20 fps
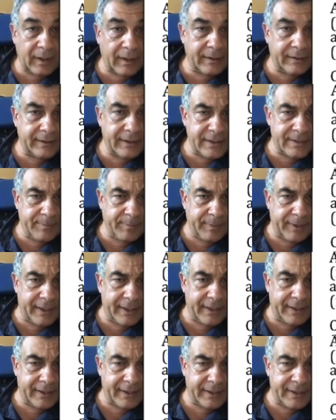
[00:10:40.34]
This
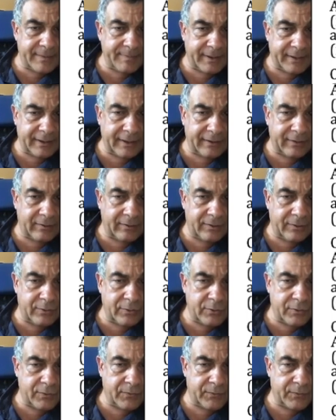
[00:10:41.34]
plane is particularly
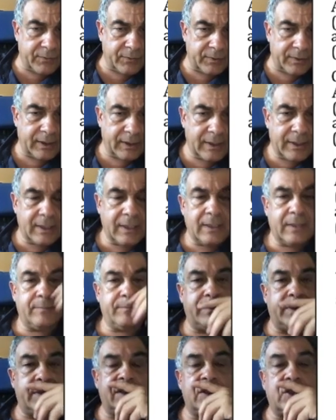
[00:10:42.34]
useful
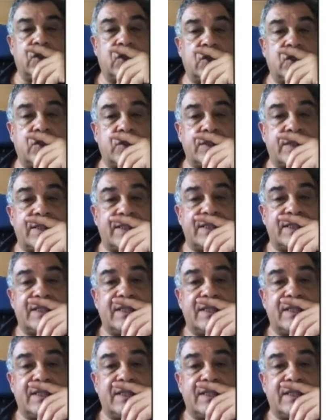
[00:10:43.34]
because